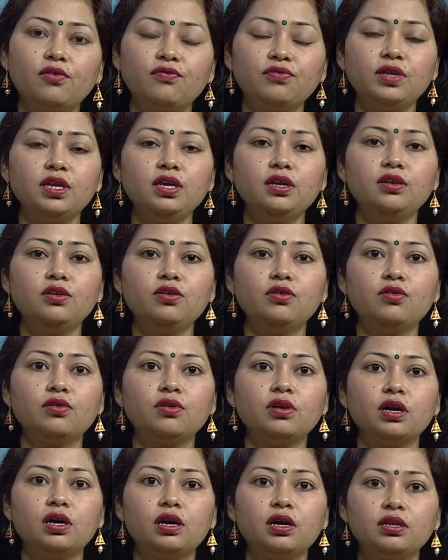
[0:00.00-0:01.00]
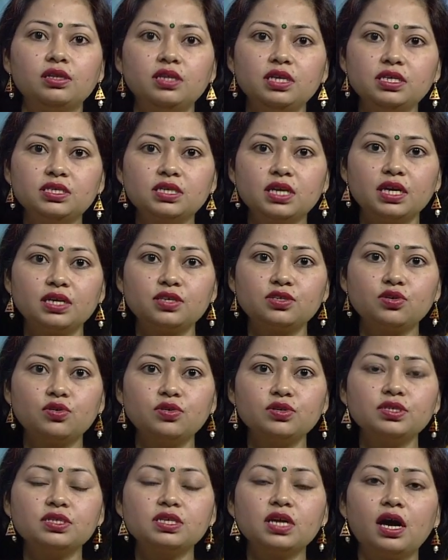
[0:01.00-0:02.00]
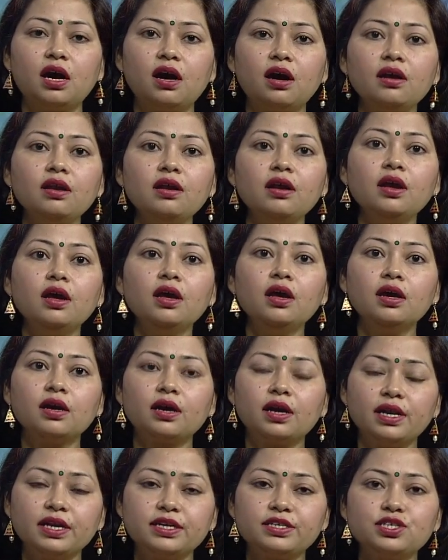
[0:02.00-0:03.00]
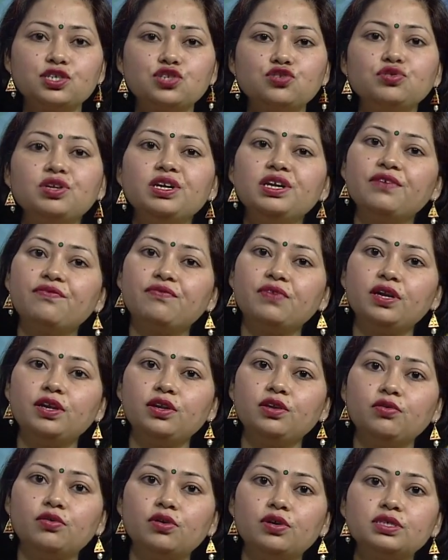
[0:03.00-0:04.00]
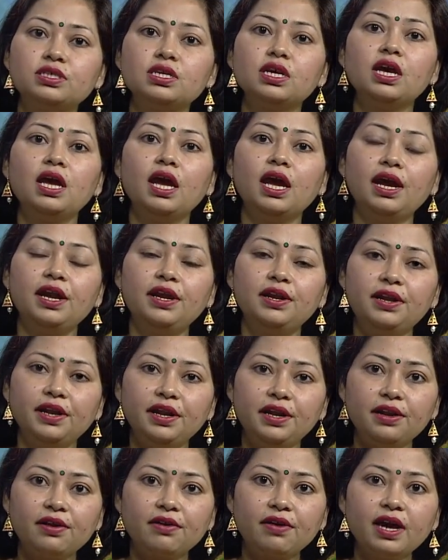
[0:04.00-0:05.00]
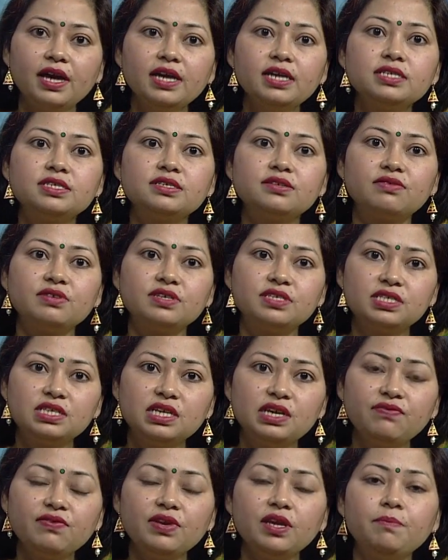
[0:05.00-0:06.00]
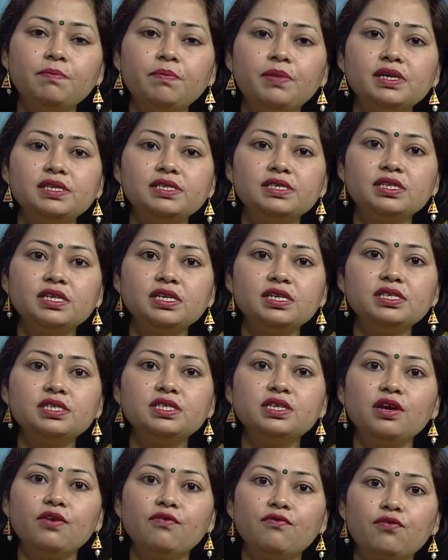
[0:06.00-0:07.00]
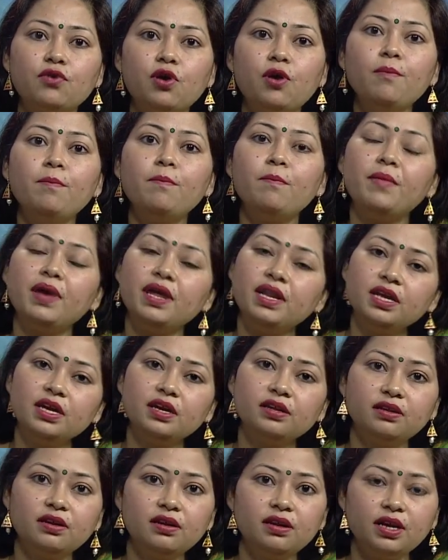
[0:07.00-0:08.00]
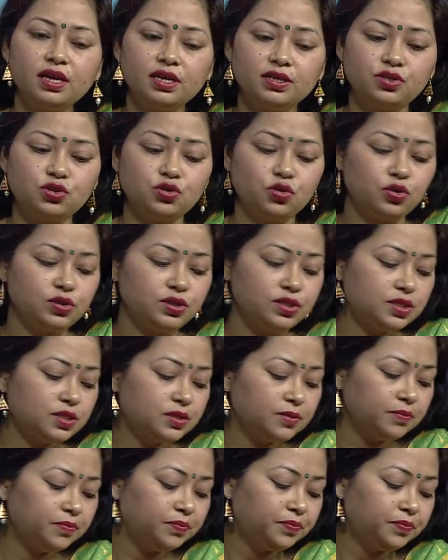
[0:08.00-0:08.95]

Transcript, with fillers: of the uh, these axons are connected to the different neurons and dendrites receive impulses from many other axons.